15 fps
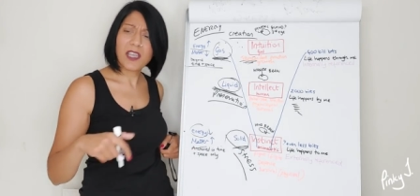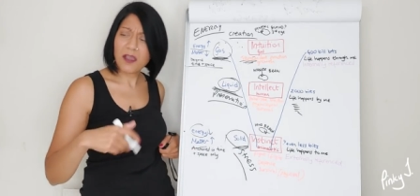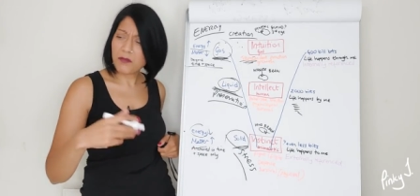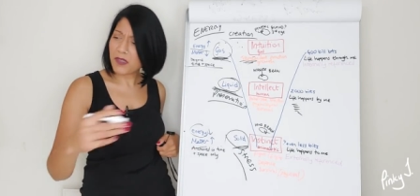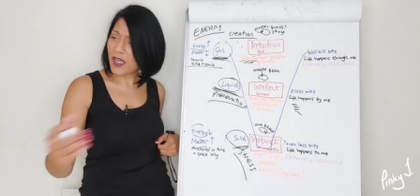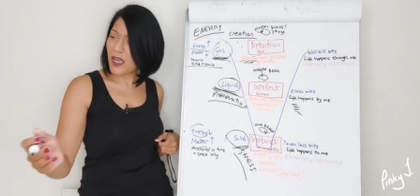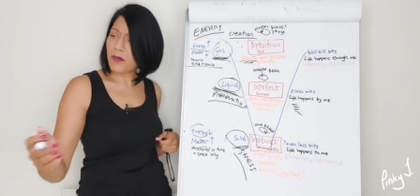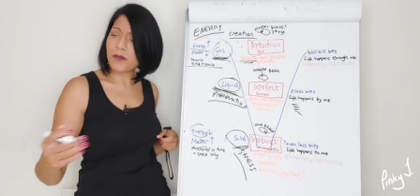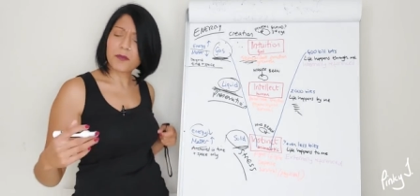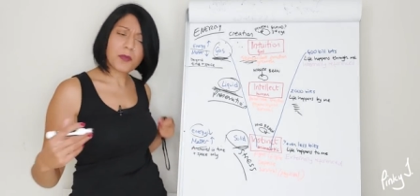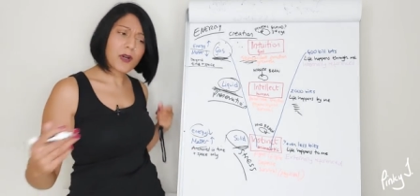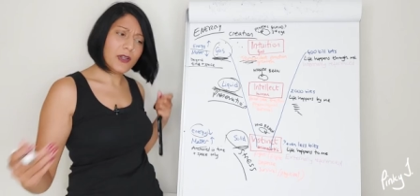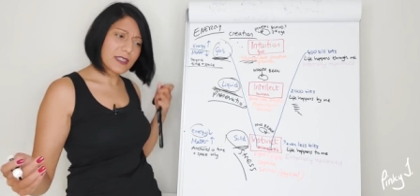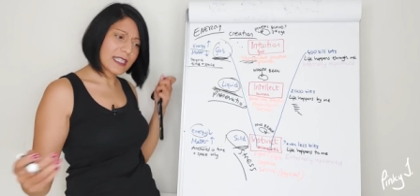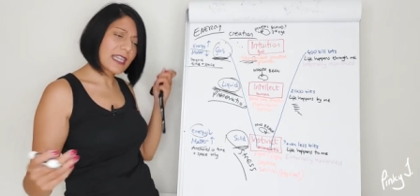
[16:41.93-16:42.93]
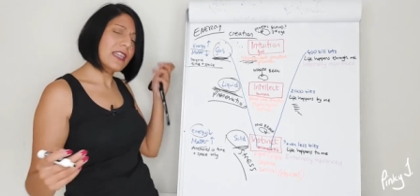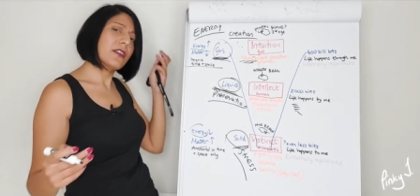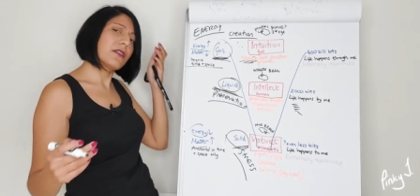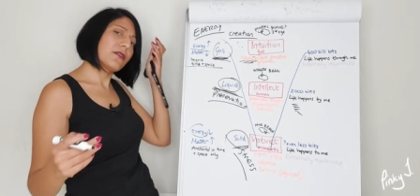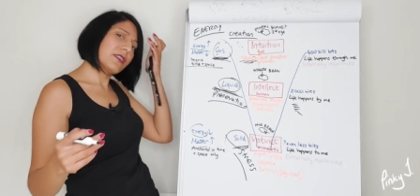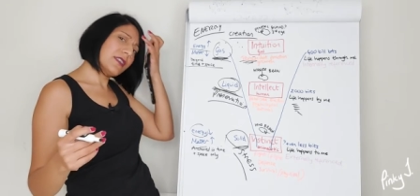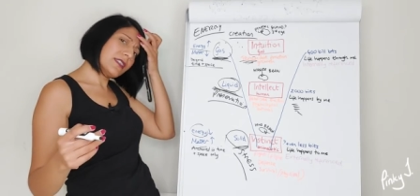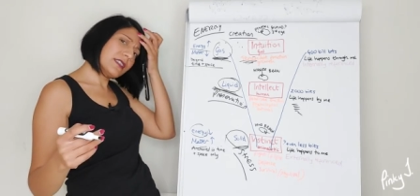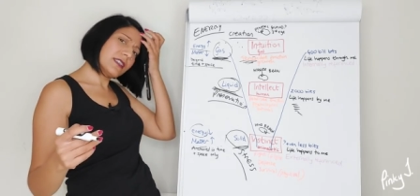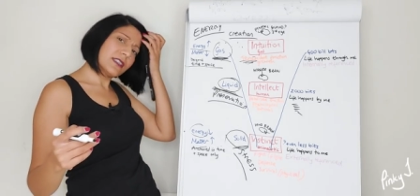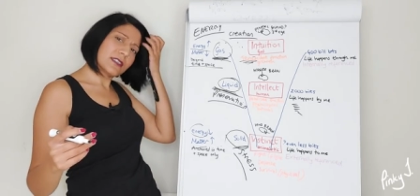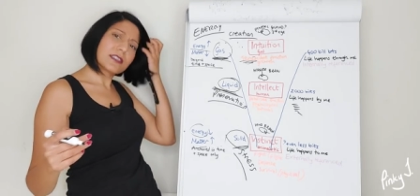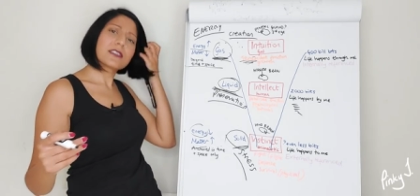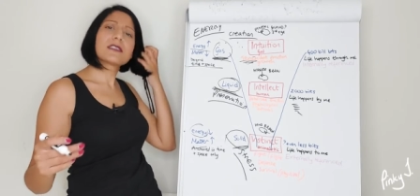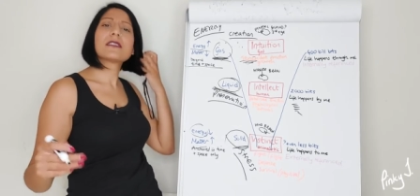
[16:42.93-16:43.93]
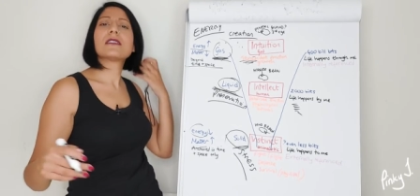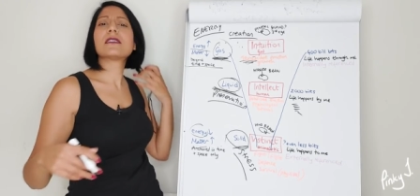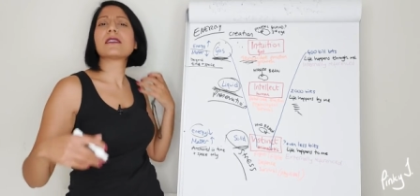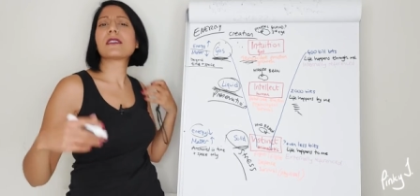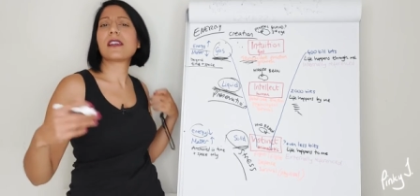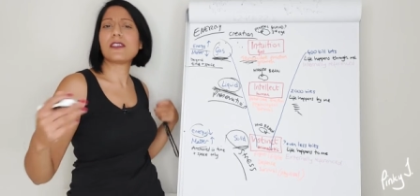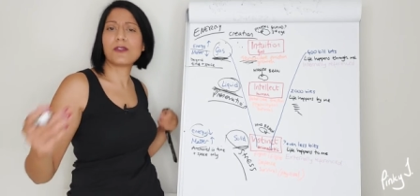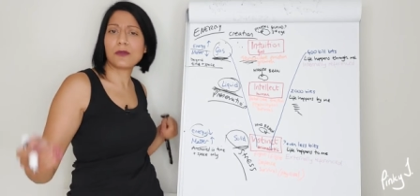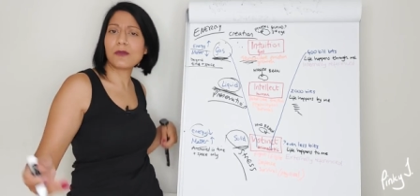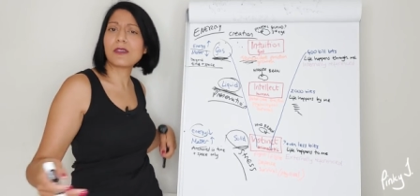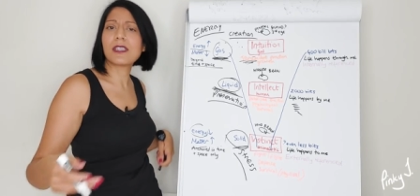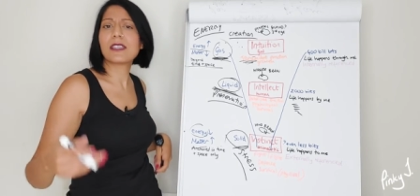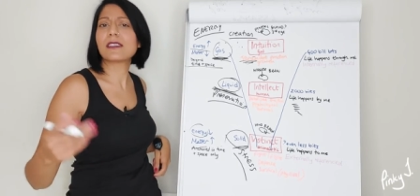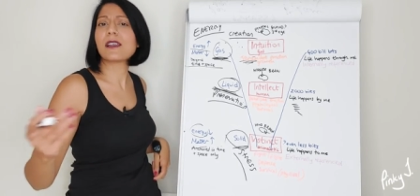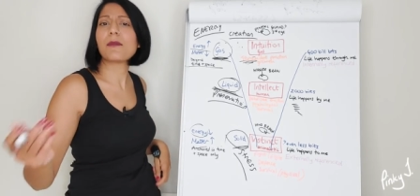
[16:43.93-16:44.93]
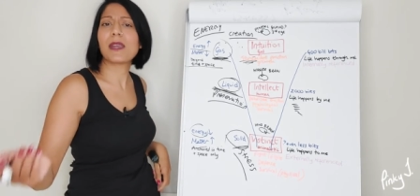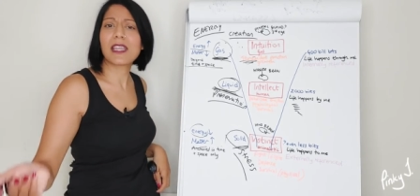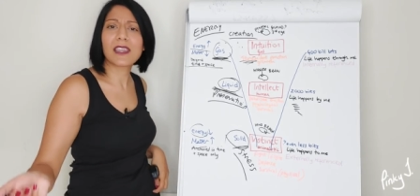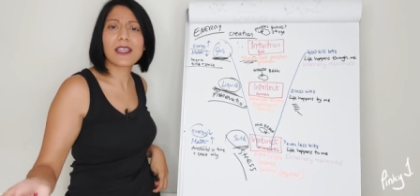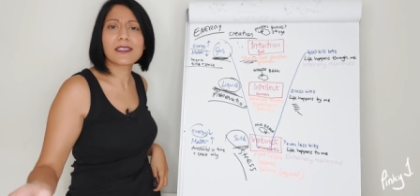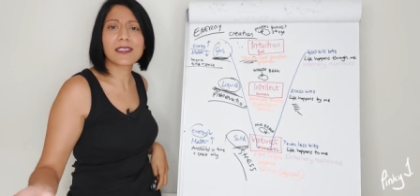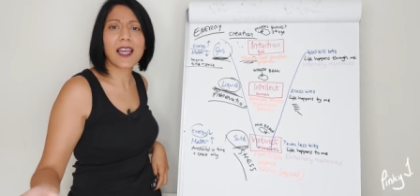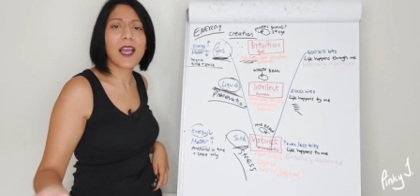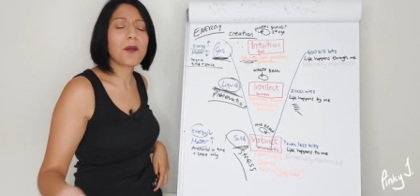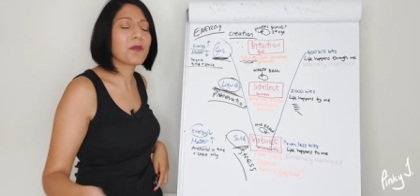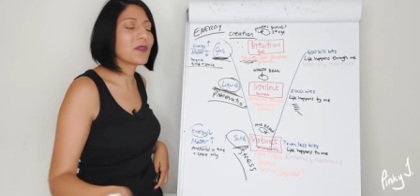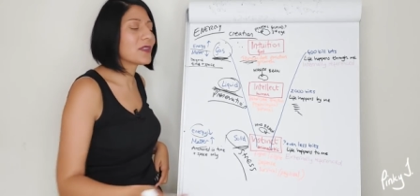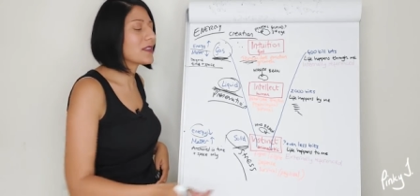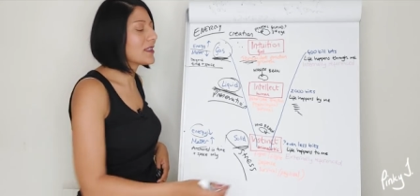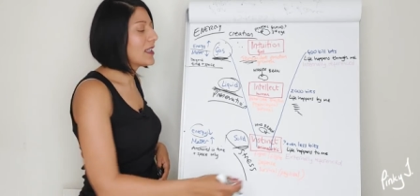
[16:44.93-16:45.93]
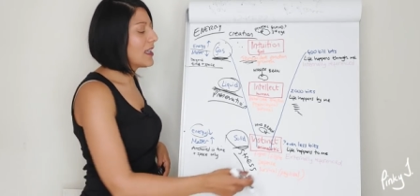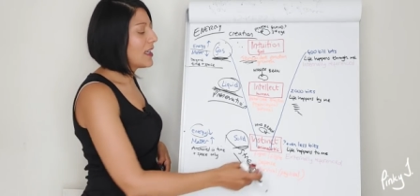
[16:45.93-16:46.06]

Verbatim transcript: I'm a, I'm a partaker in this existence. I do things, I make things happen.